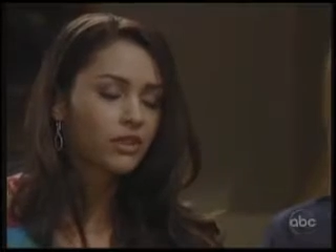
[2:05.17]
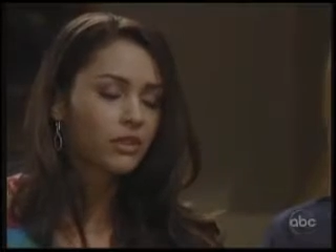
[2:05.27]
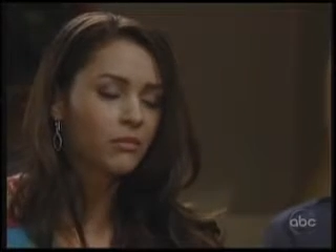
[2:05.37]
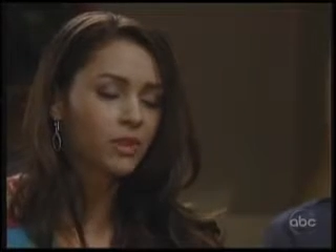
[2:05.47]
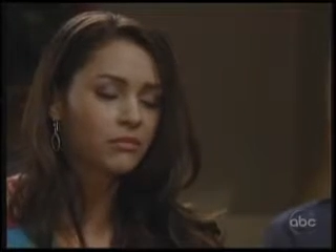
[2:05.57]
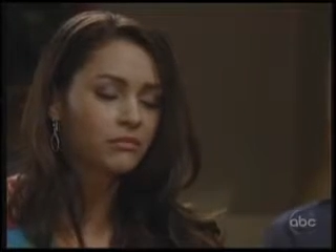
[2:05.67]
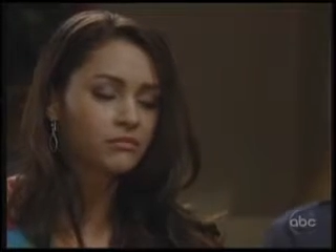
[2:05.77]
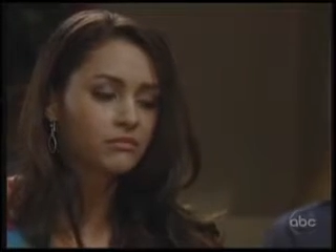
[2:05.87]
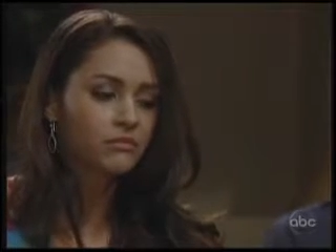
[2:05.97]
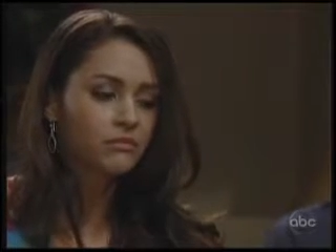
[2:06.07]
think, Mom.
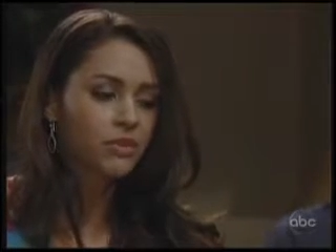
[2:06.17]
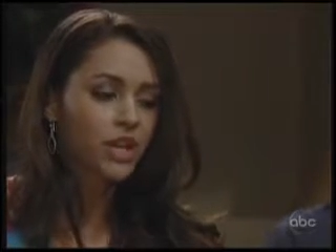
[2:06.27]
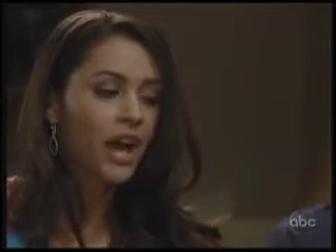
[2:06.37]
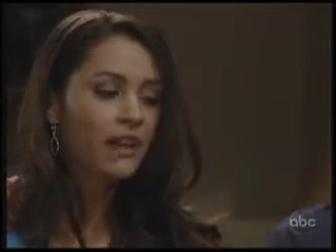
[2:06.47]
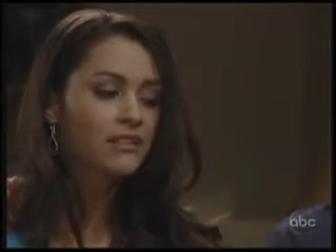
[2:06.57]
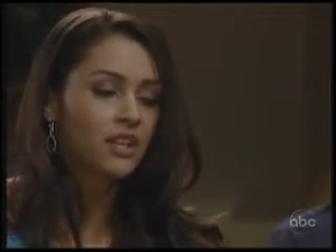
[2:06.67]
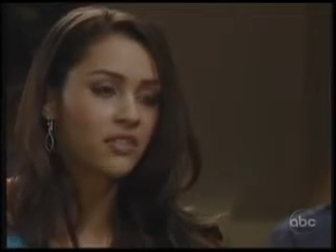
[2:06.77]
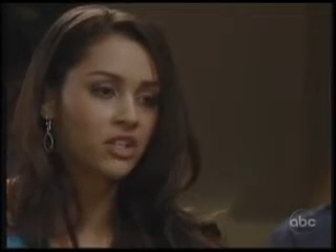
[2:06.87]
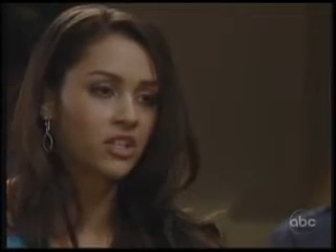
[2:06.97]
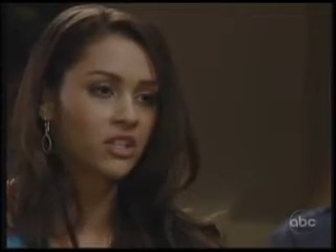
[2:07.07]
Trey has to have
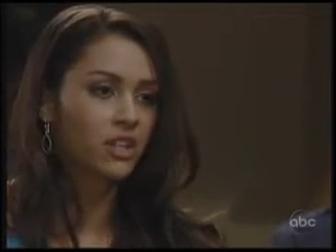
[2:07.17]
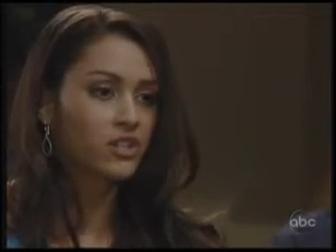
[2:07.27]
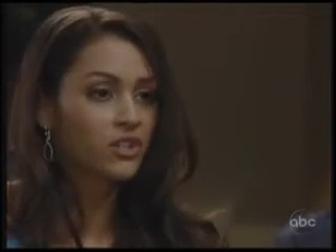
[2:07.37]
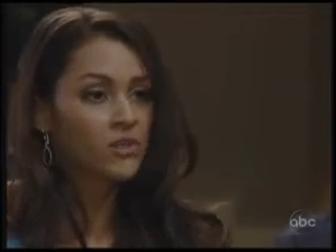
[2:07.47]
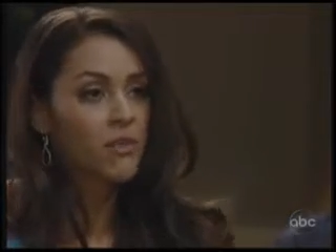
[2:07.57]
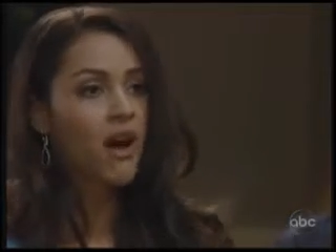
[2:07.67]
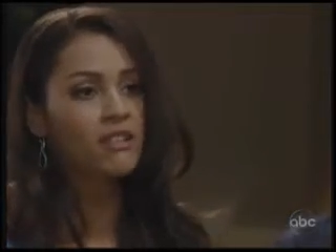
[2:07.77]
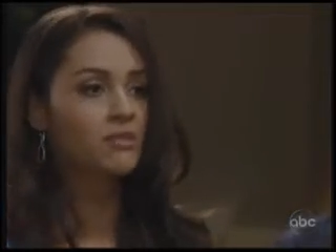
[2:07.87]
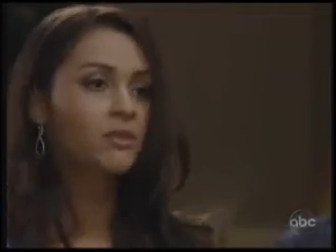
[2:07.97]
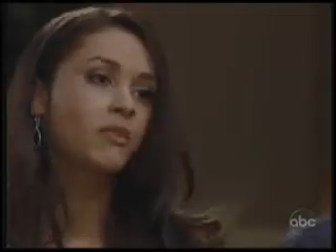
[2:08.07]
an agenda because he couldn't
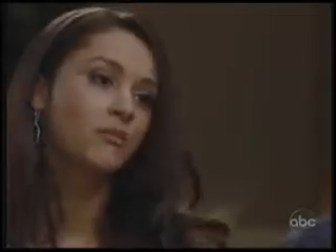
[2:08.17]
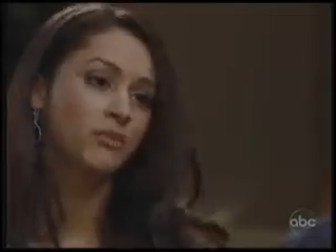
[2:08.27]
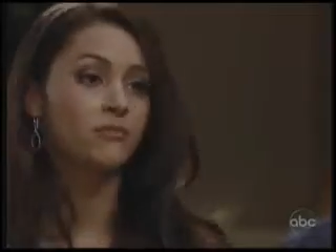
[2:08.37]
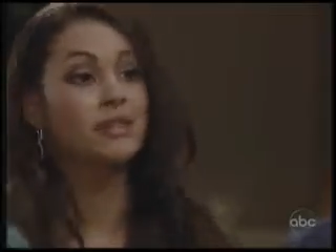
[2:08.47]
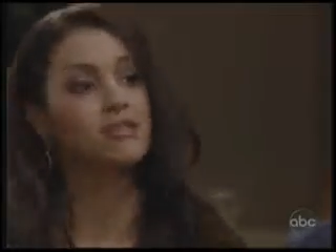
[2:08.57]
possibly want me for